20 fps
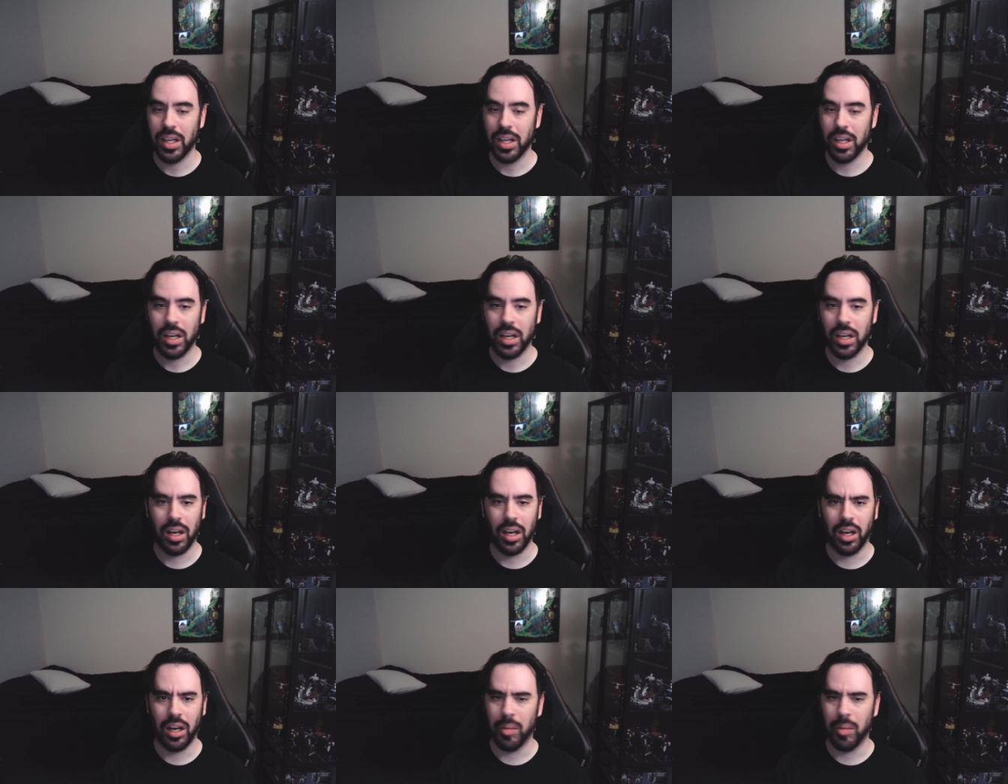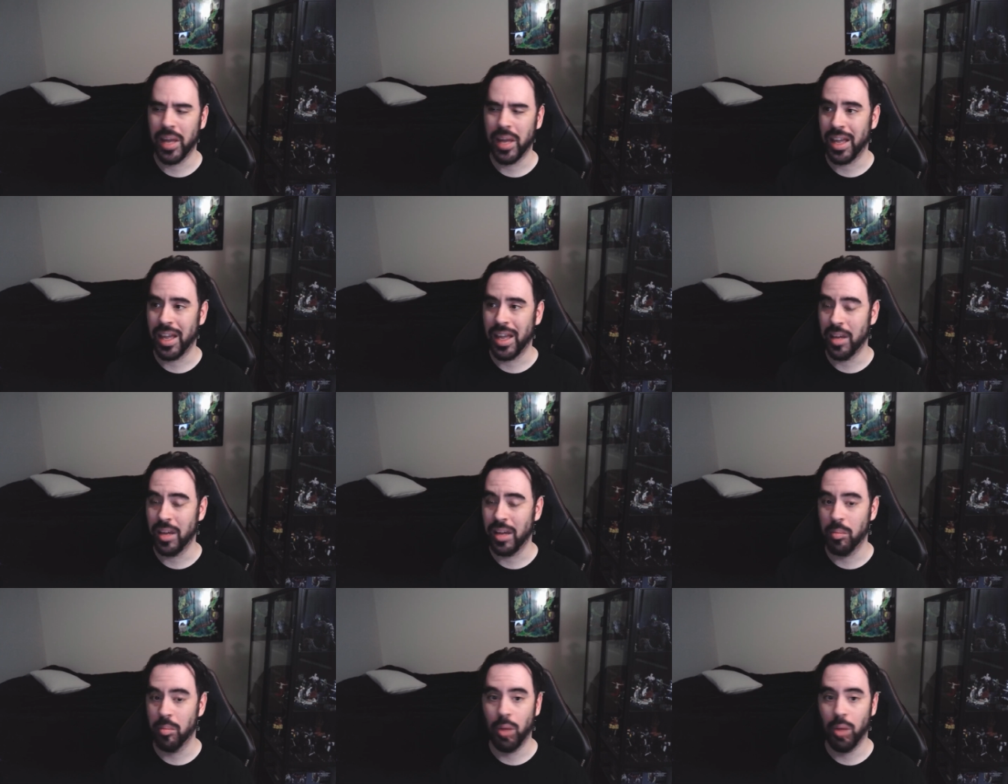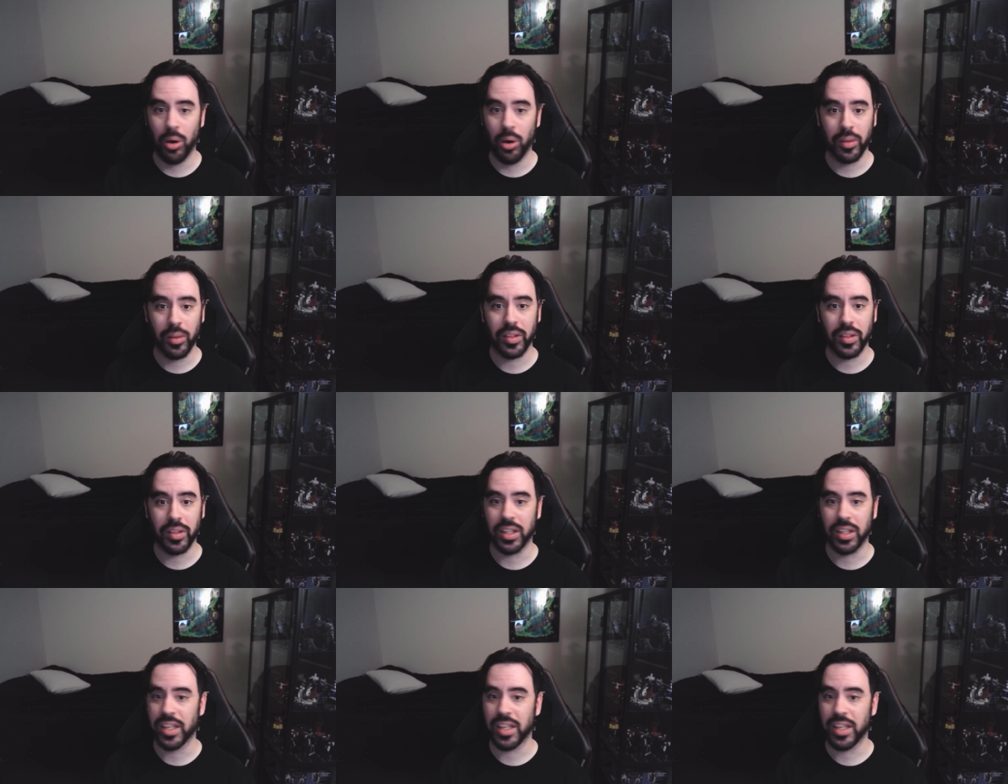Um, and both
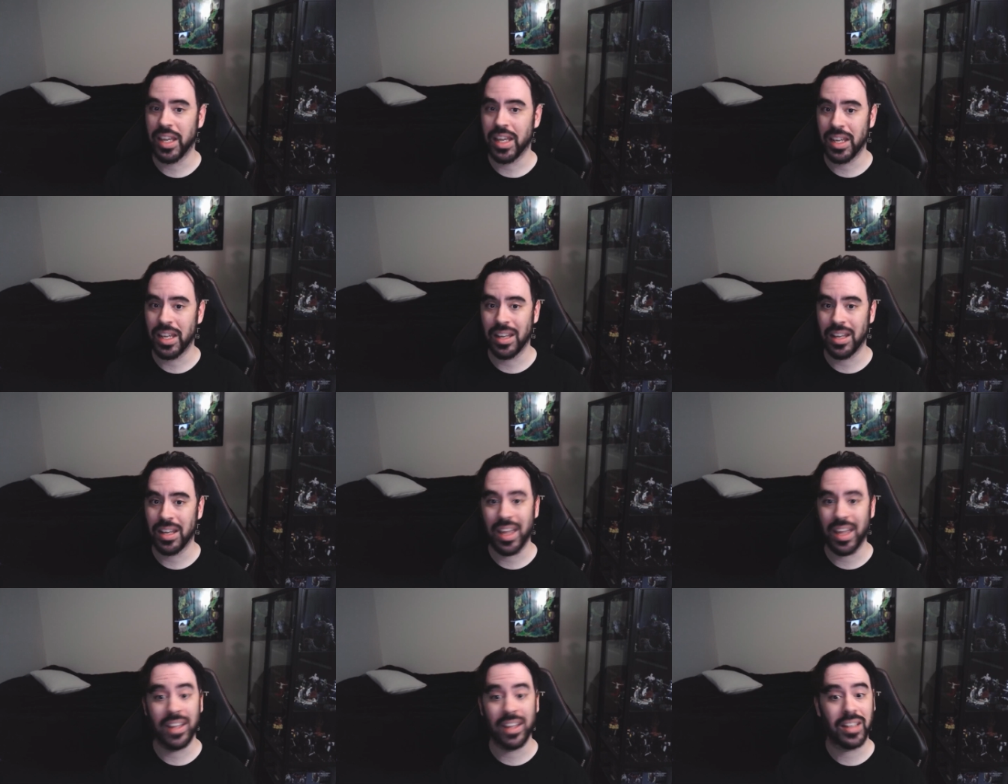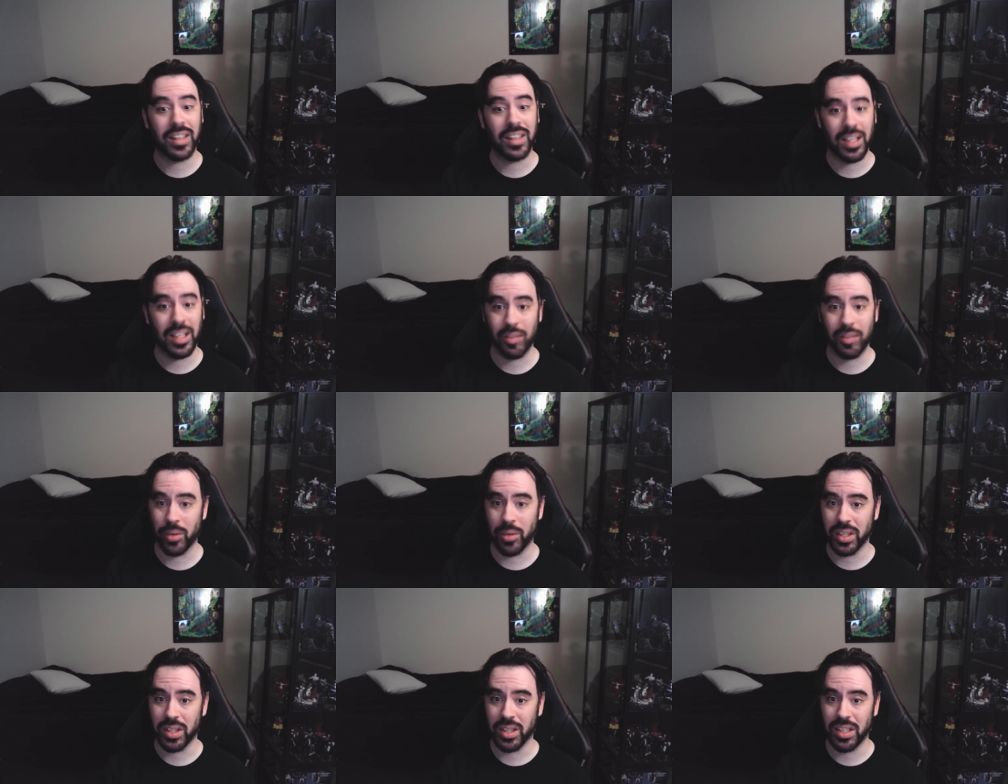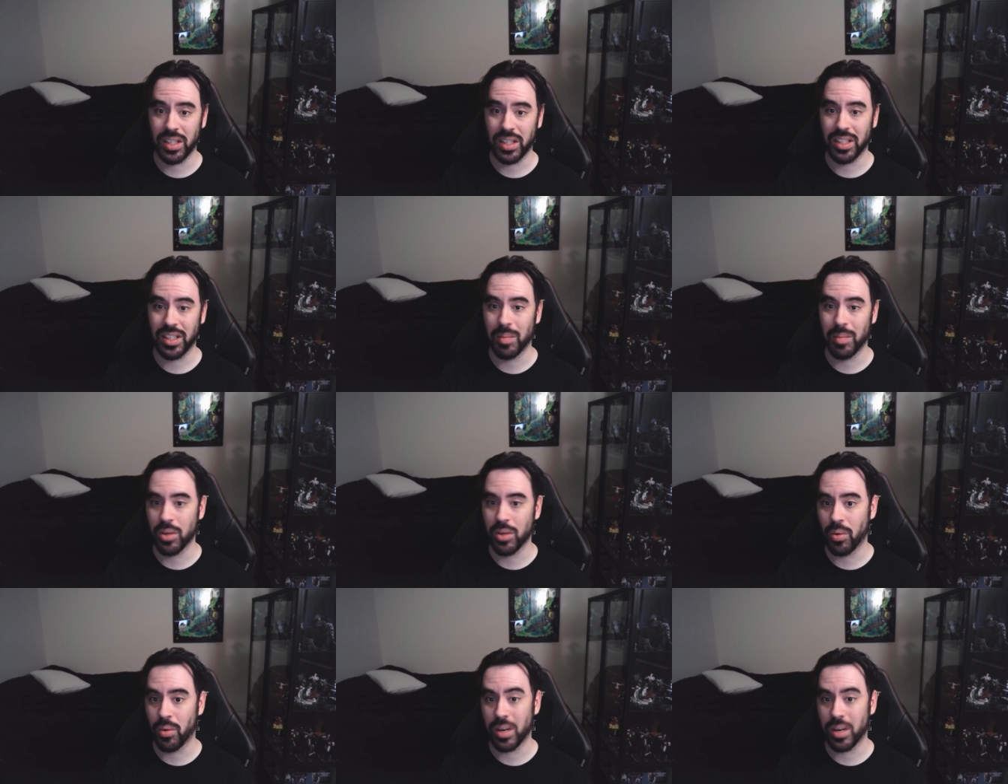the King and the California King can be
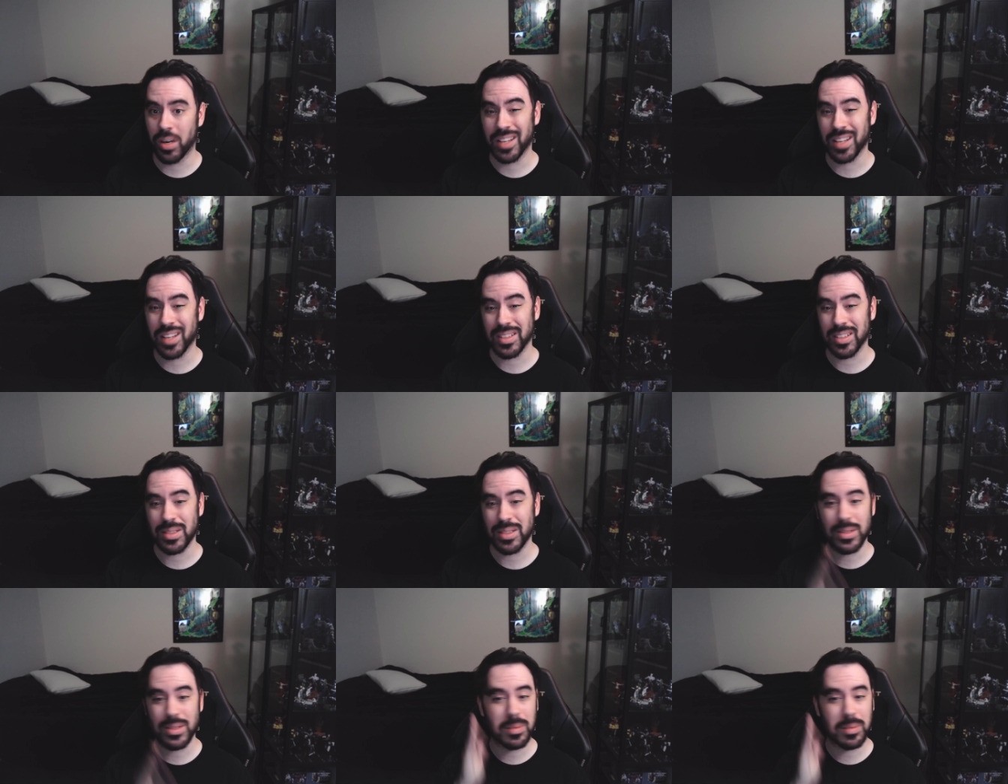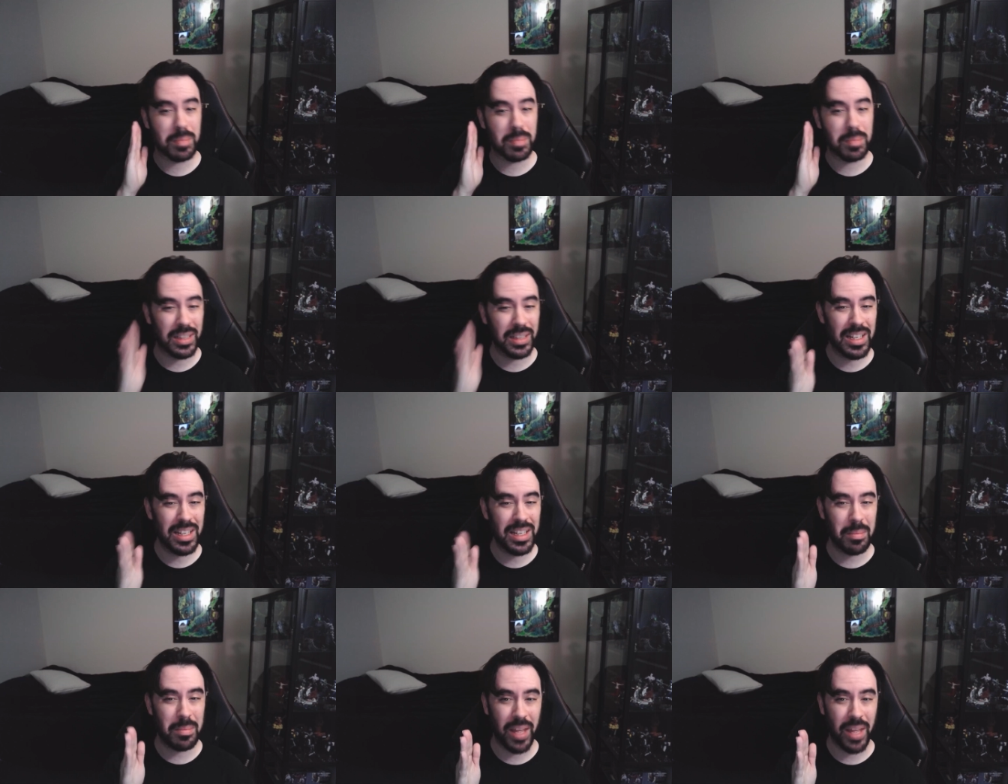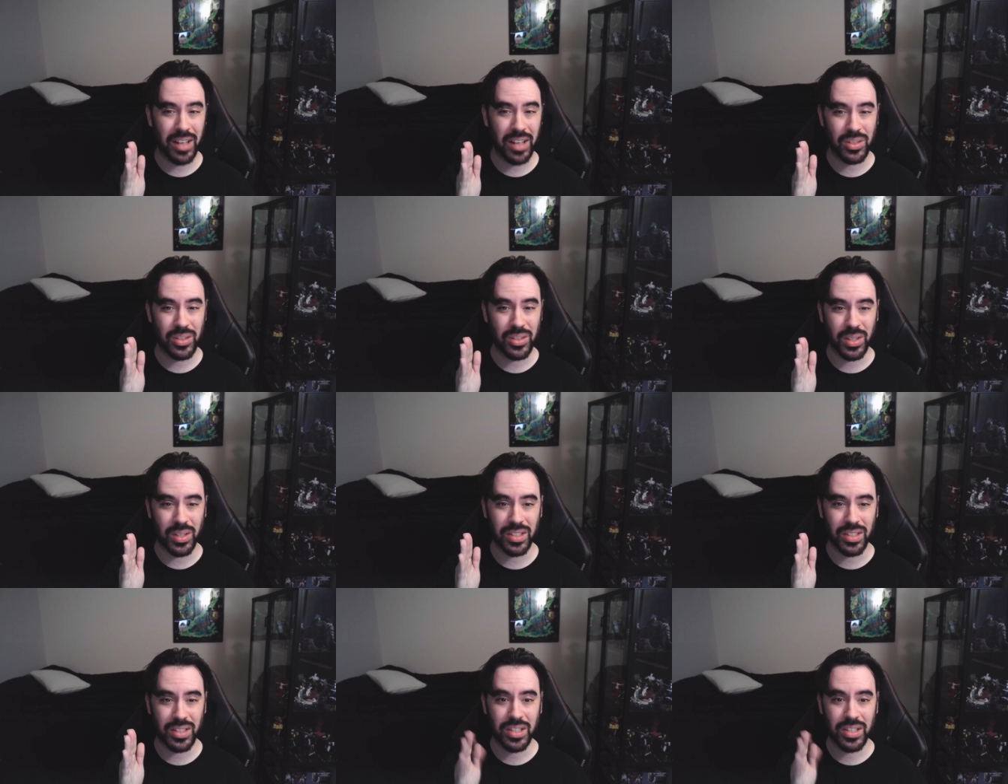ordered as a split
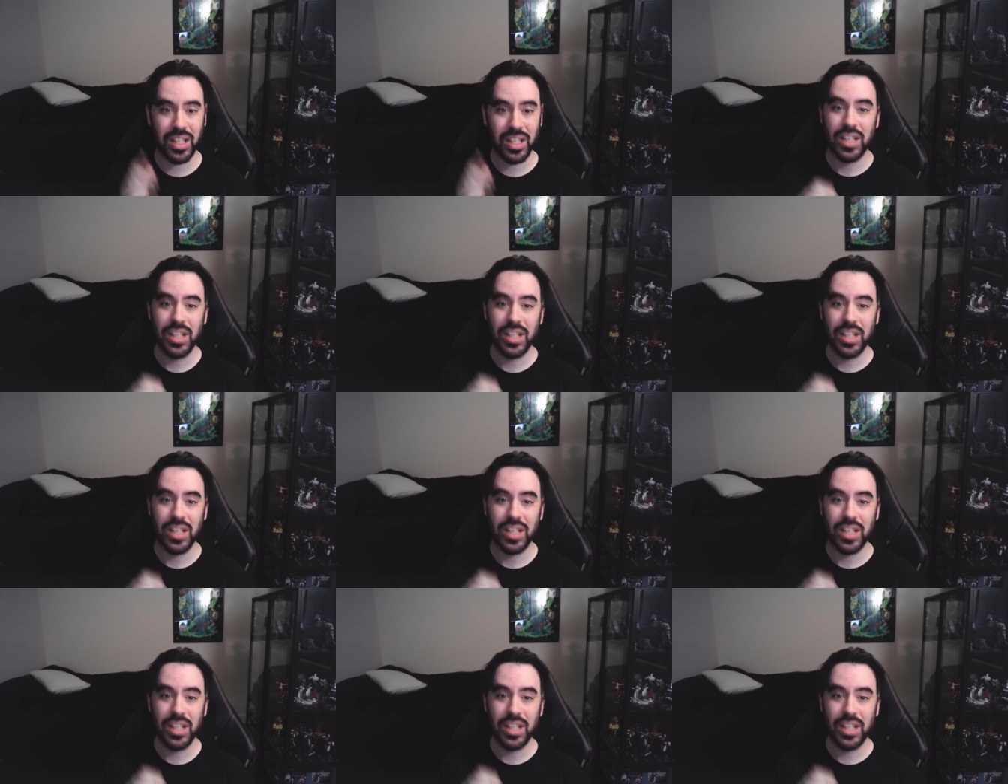mattress